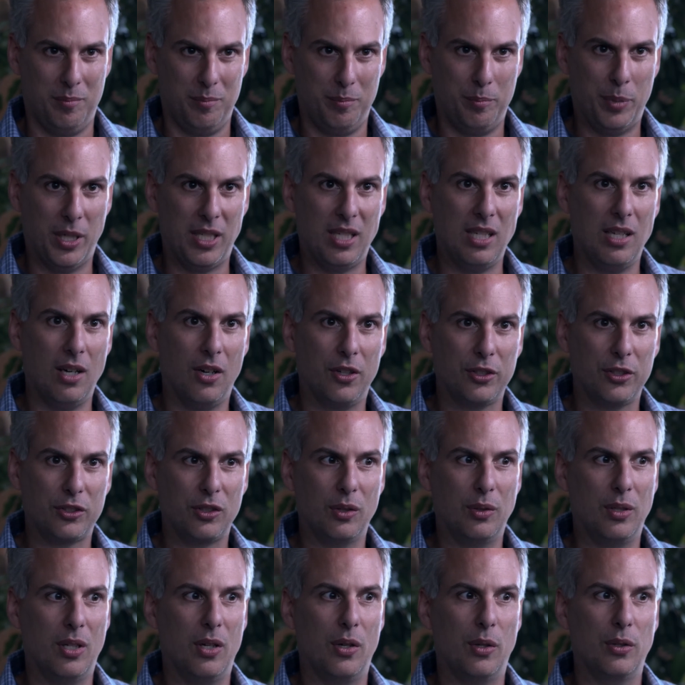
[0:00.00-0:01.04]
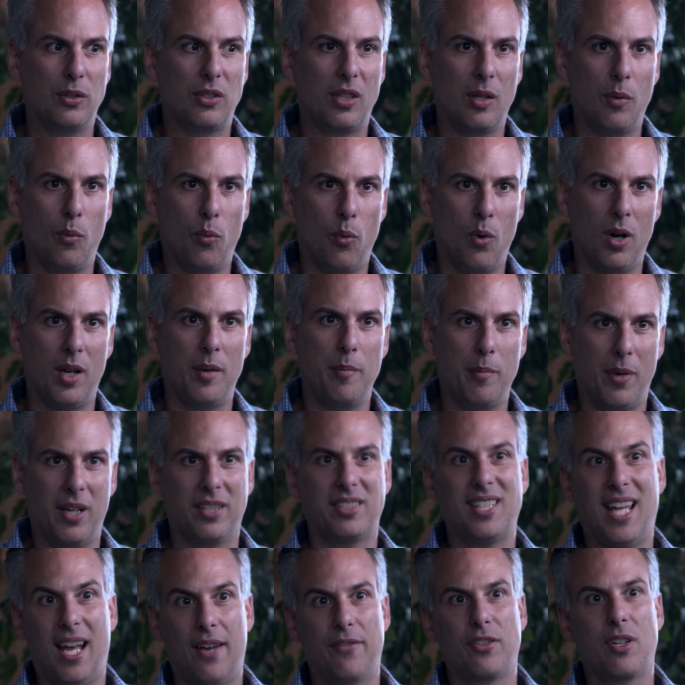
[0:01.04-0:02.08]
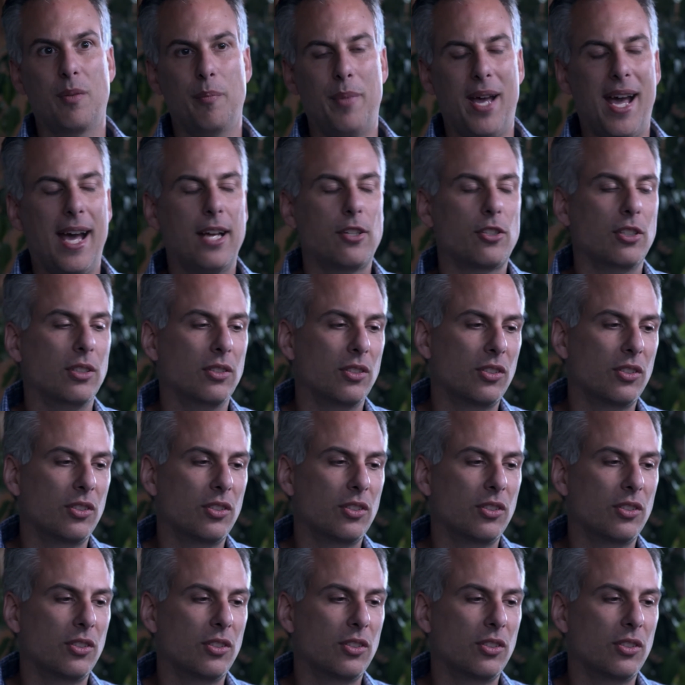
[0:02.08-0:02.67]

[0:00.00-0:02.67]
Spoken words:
But he also knows that one must have compassion.